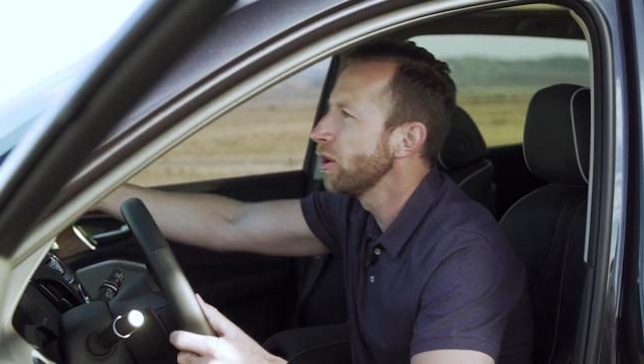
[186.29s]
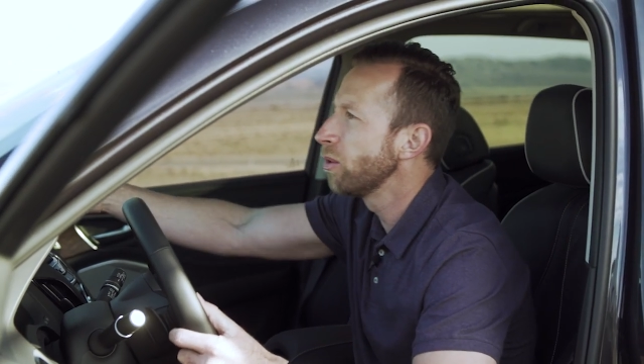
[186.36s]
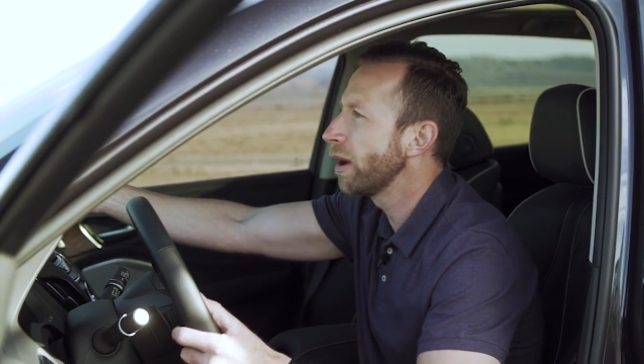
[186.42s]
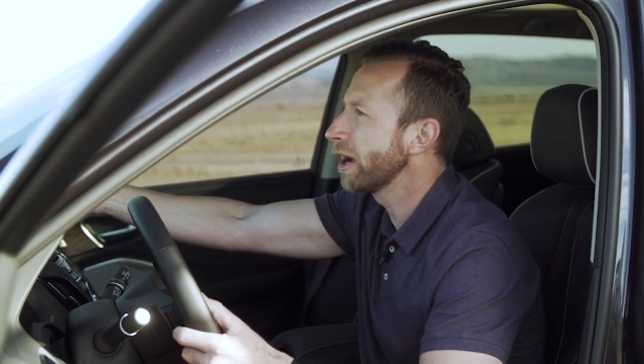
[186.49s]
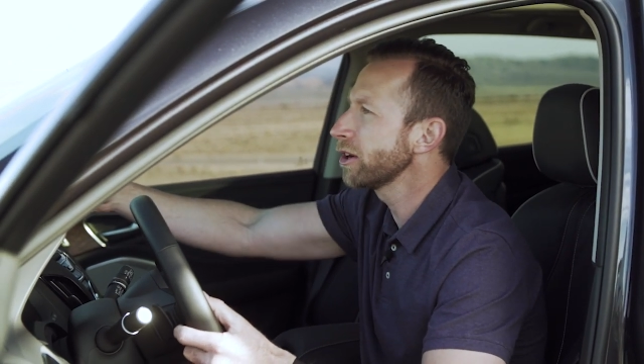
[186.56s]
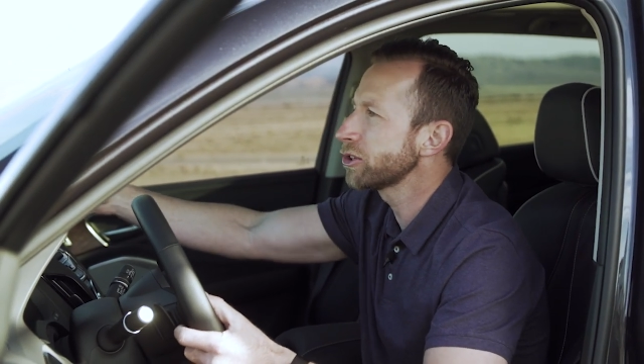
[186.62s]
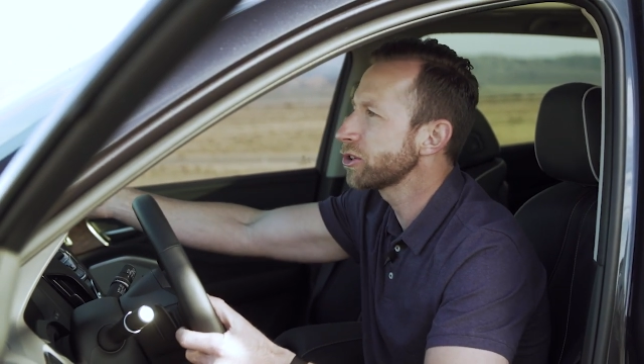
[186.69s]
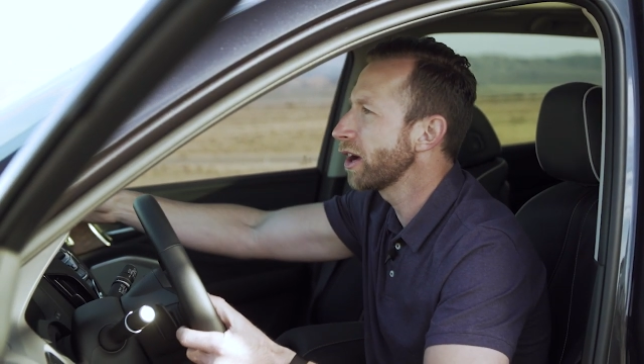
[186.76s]

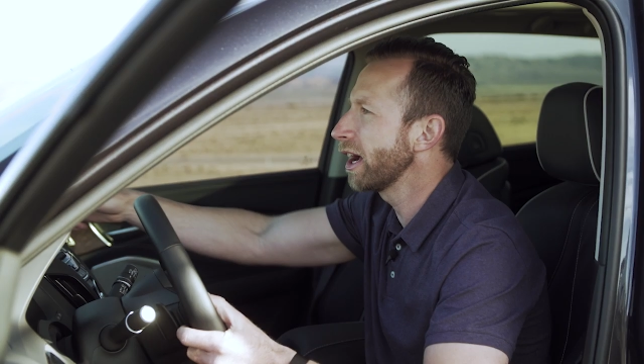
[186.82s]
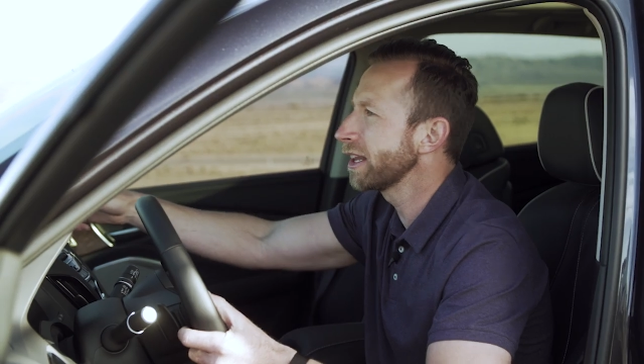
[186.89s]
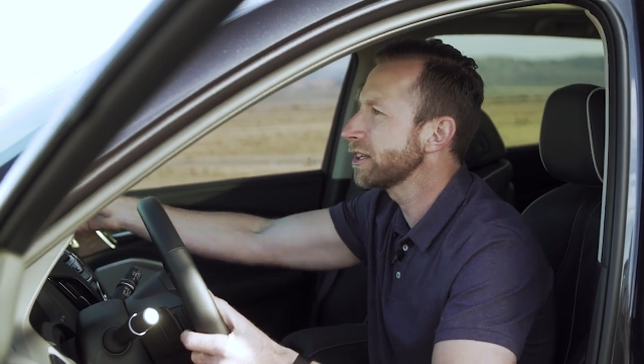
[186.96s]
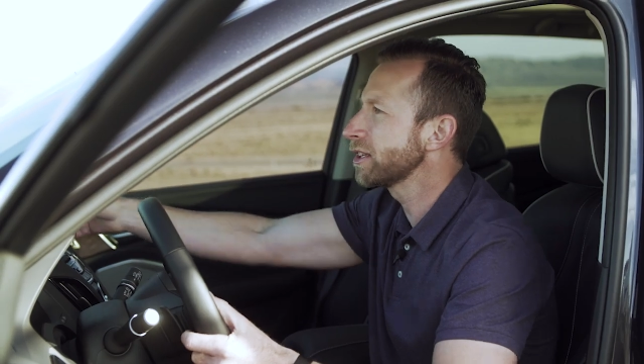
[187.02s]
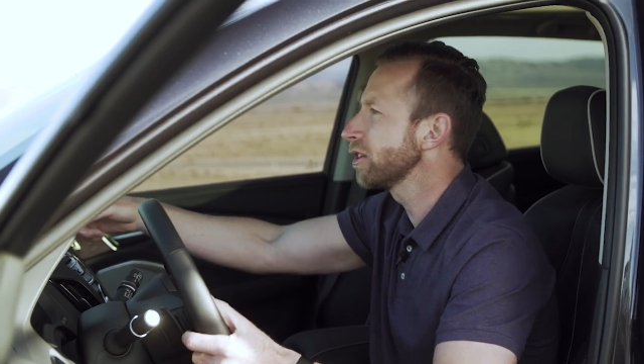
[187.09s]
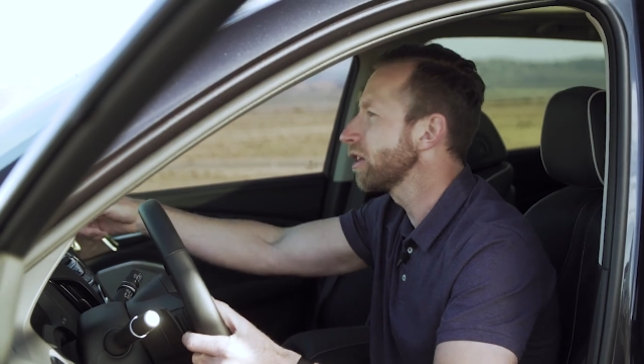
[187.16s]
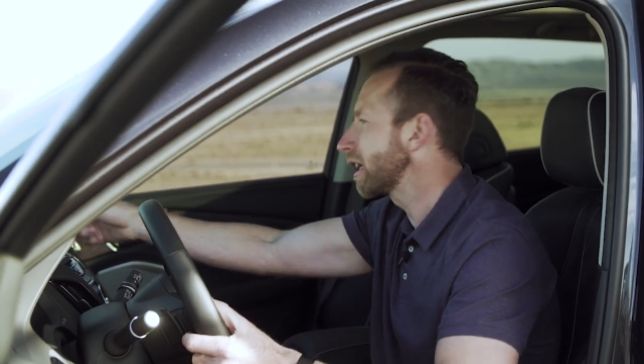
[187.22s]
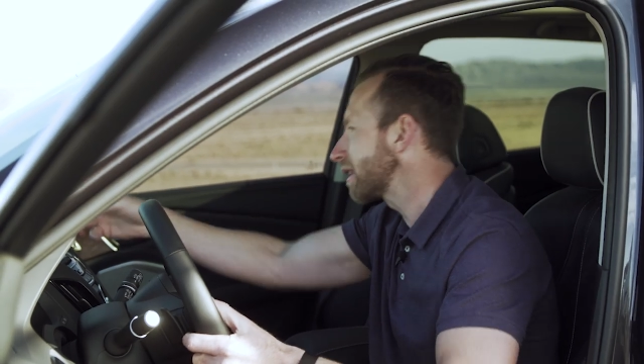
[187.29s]
while you're trying to
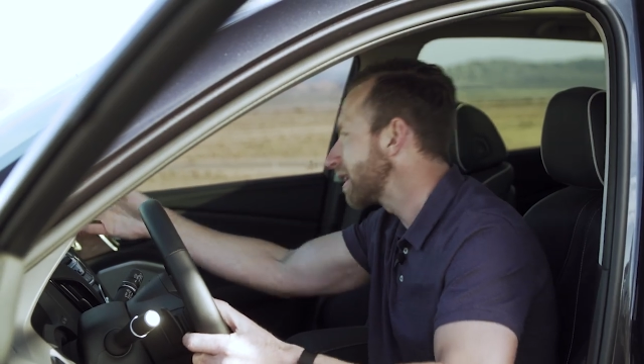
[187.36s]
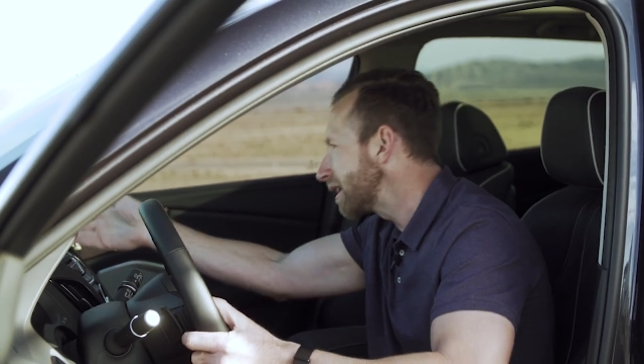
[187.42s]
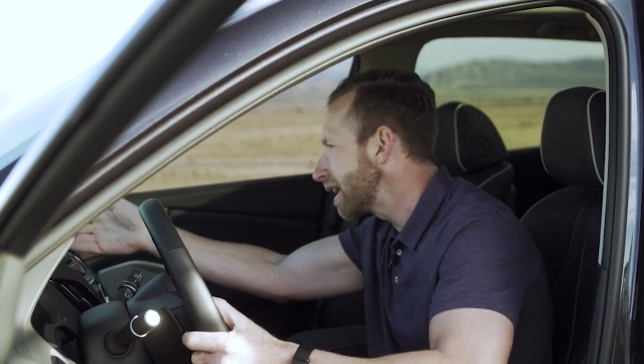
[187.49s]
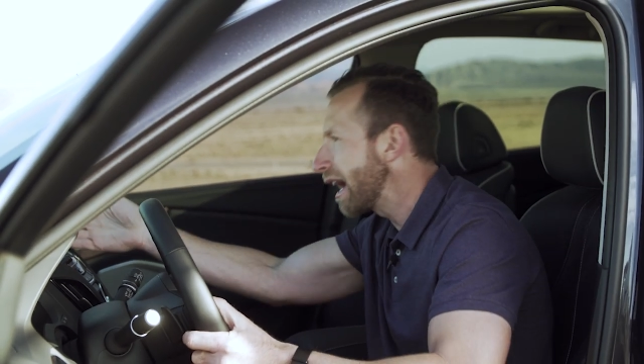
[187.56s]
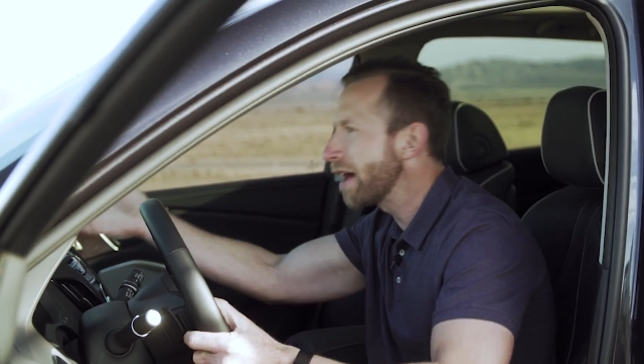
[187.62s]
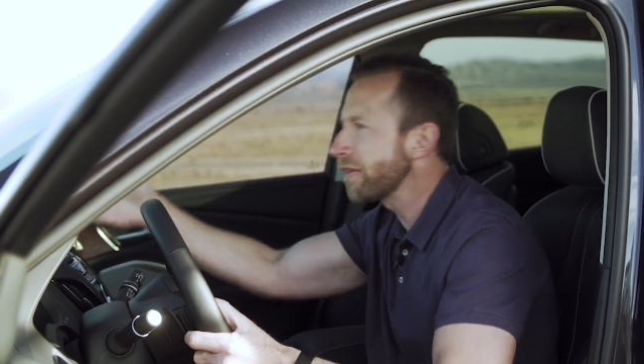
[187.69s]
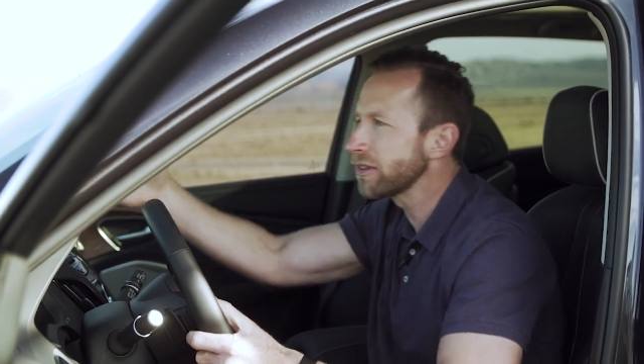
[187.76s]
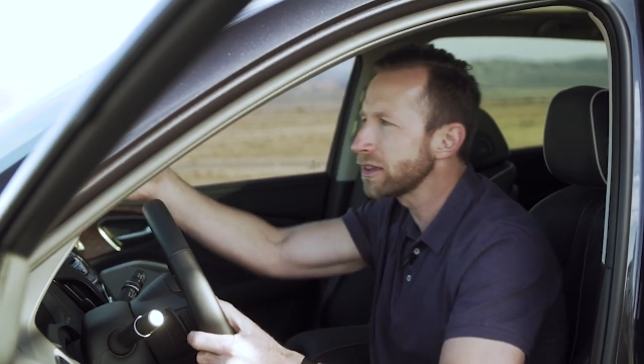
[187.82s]
look at the
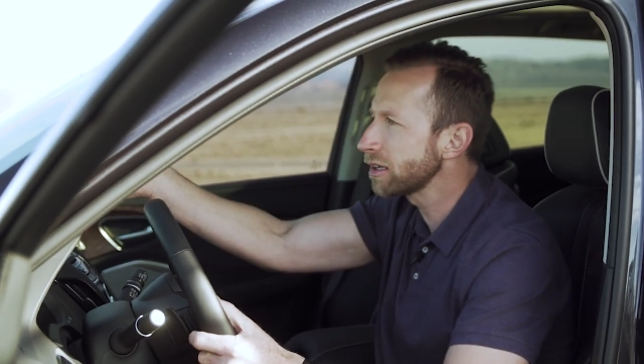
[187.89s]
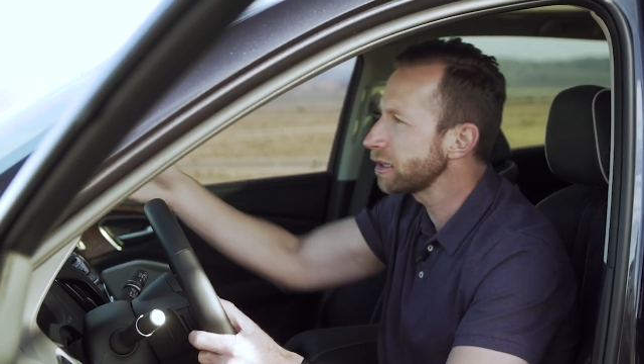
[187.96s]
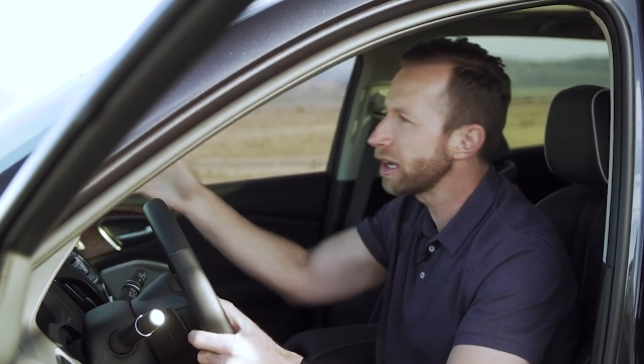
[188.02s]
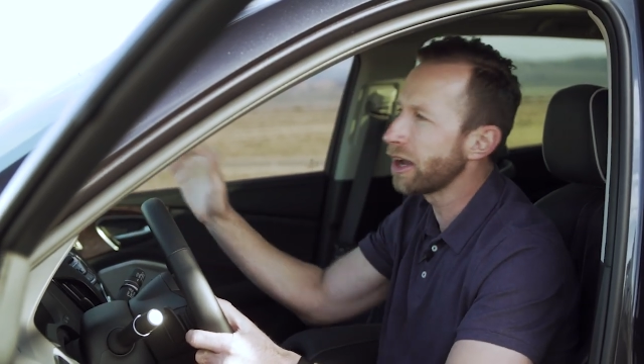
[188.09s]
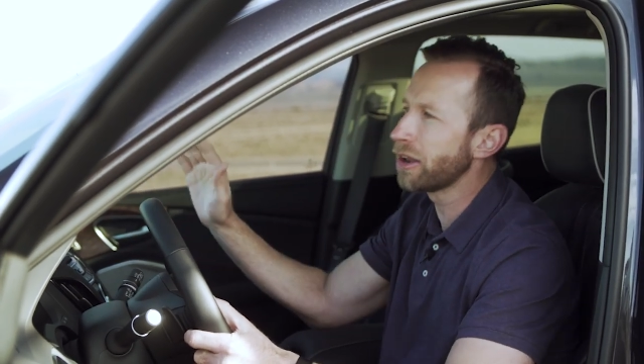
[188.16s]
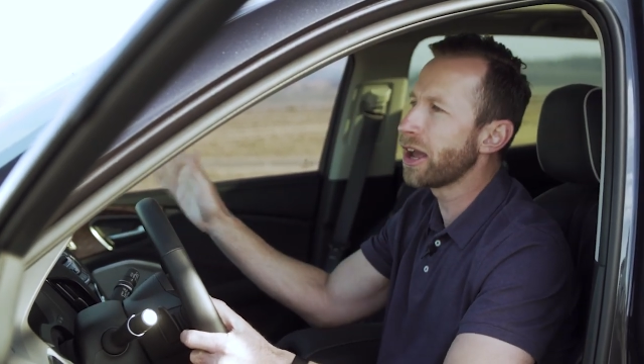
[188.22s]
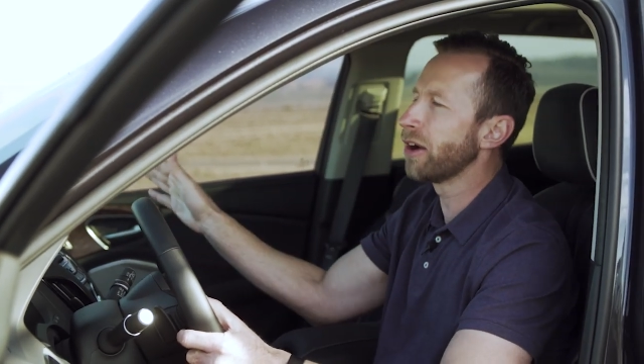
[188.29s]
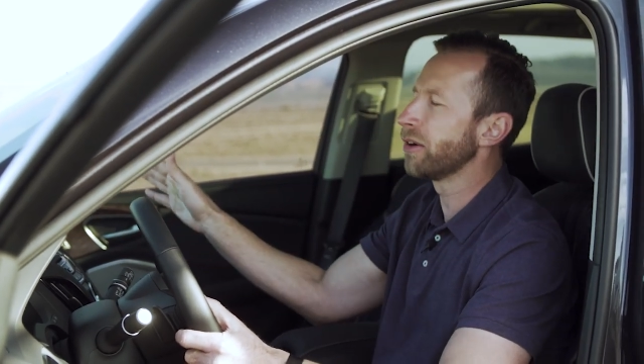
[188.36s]
nav and look.
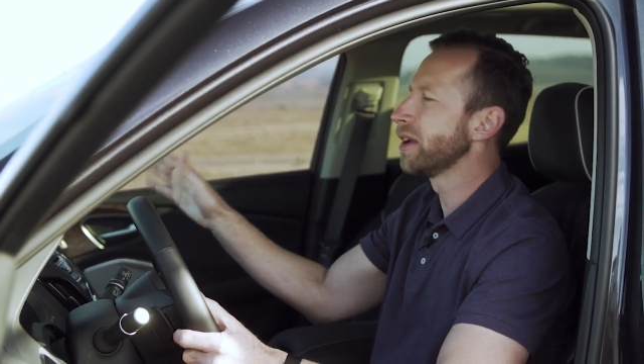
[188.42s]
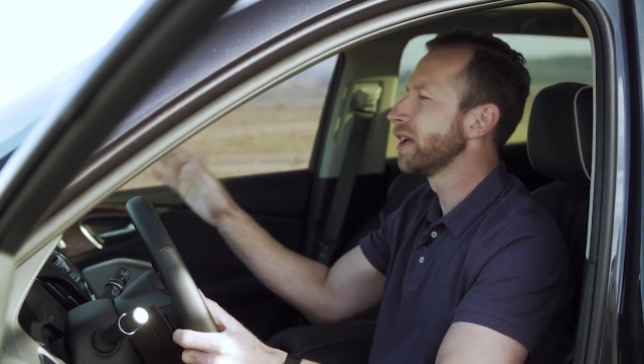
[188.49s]
No.